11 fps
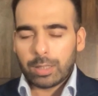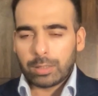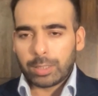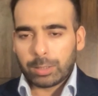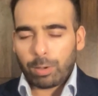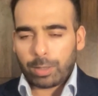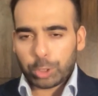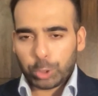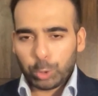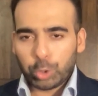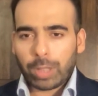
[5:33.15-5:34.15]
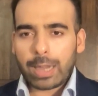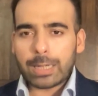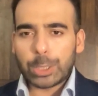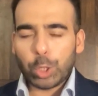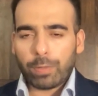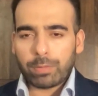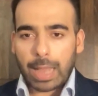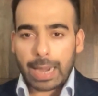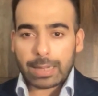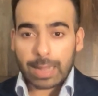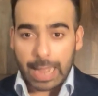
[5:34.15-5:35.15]
The constitutionality of
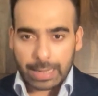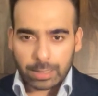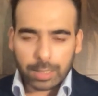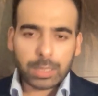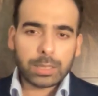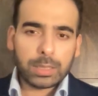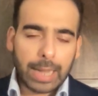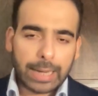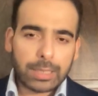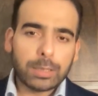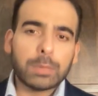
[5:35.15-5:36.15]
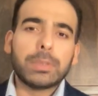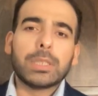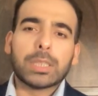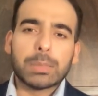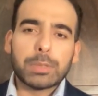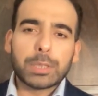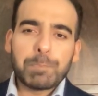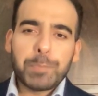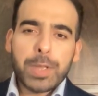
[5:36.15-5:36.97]
that act is yet to be determined.